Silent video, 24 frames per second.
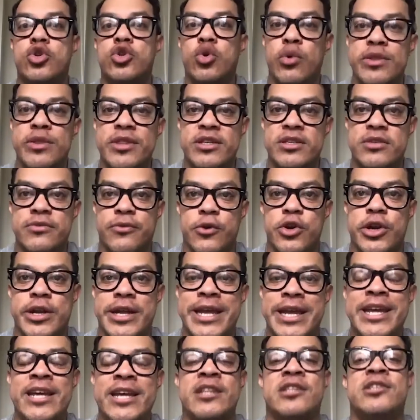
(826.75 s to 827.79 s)
Are you doing this
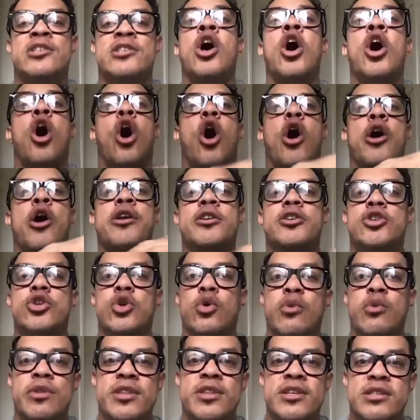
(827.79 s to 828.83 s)
for your kids? Are you
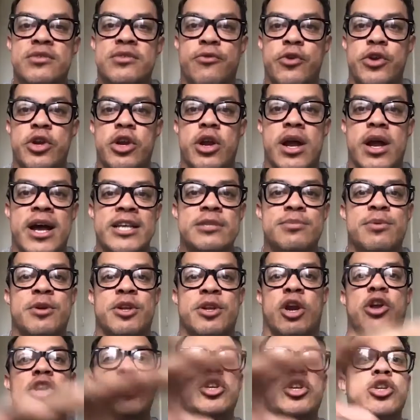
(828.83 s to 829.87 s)
doing this for your
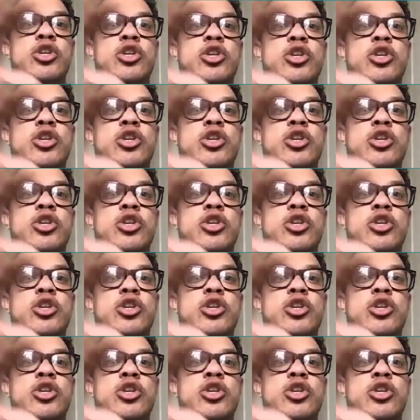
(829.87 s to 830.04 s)
husband? Are you